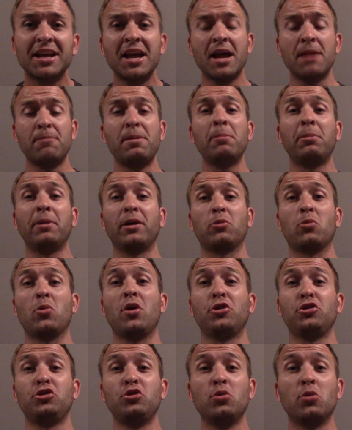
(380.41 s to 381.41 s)
And people are like,
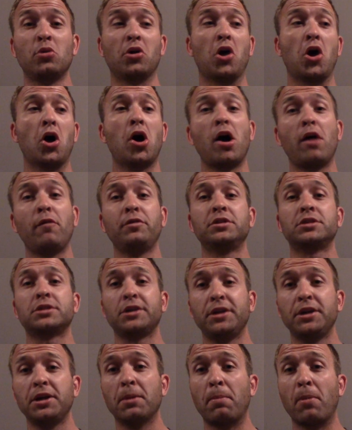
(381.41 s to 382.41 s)
well, you are
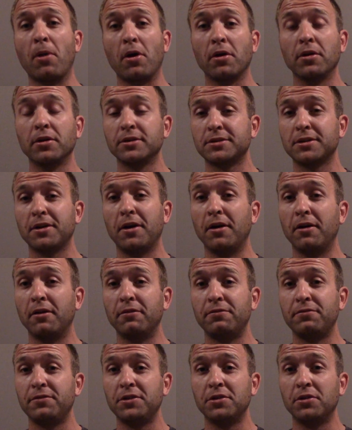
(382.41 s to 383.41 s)
obviously a part
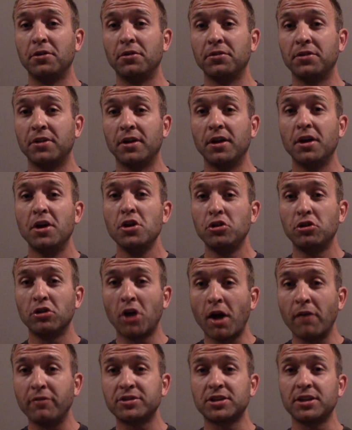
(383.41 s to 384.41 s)
of, you know, you're
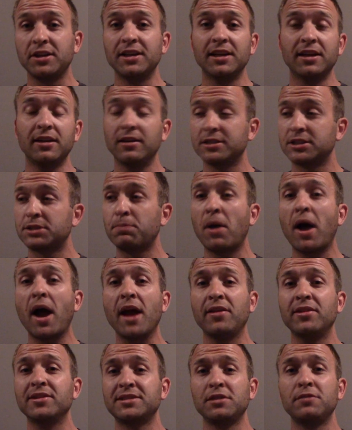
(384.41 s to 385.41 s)
obviously a
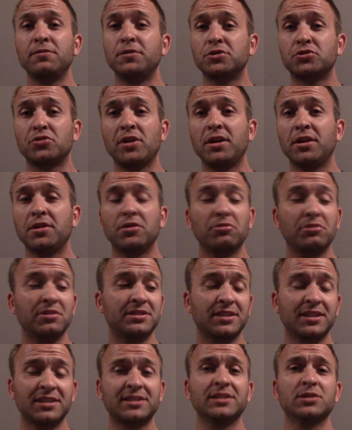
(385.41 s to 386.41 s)
spy that's infiltrated the
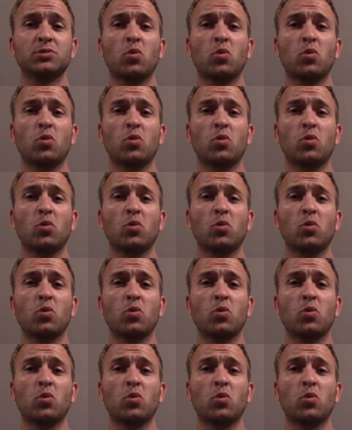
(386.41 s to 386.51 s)
resistance.